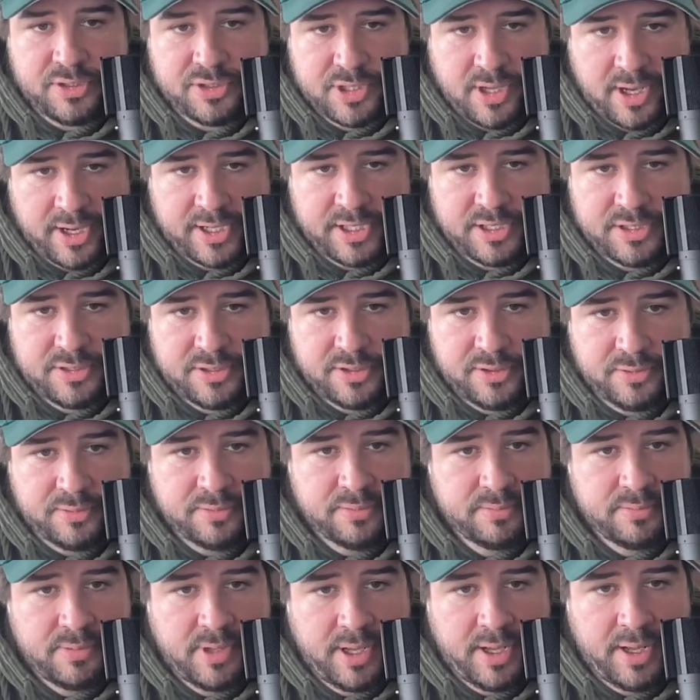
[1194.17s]
talking to,
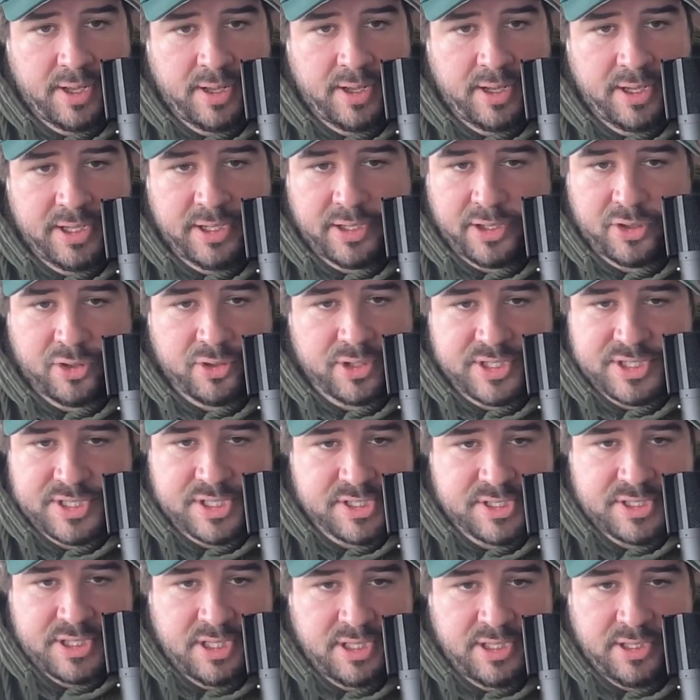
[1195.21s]

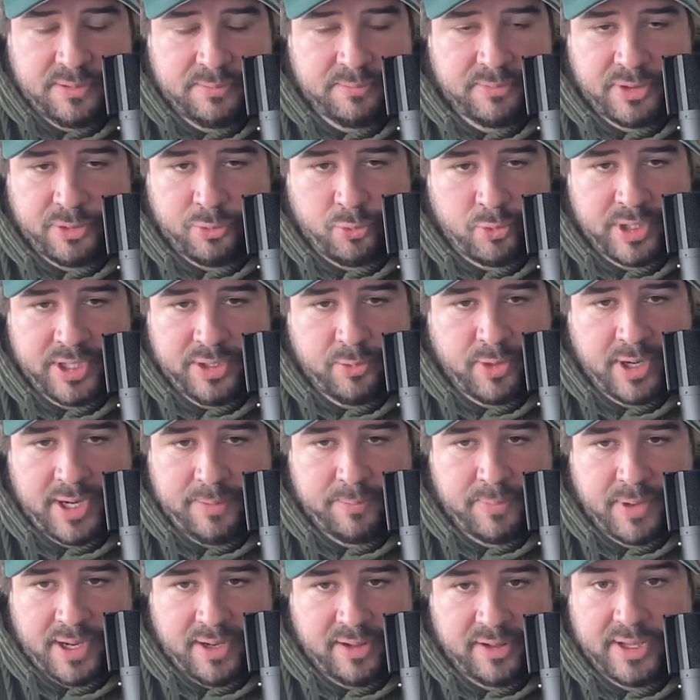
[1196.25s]
increases the read rate
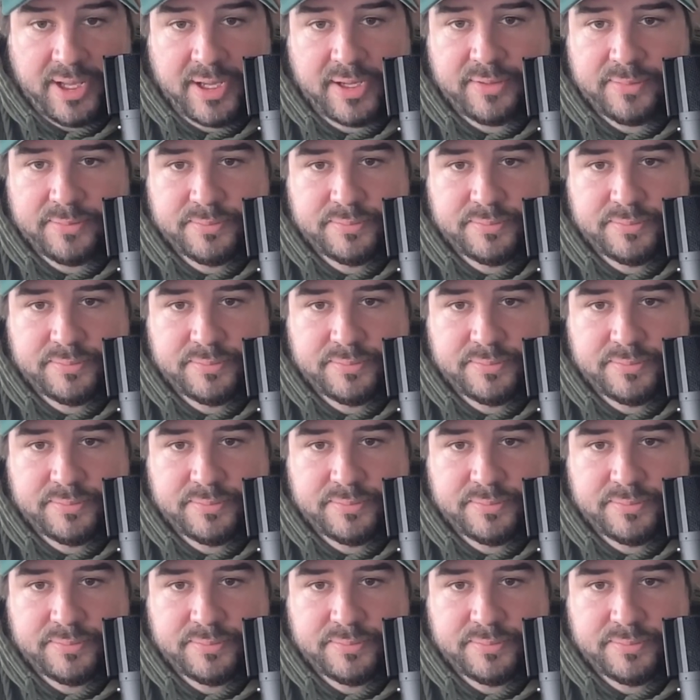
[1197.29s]
by like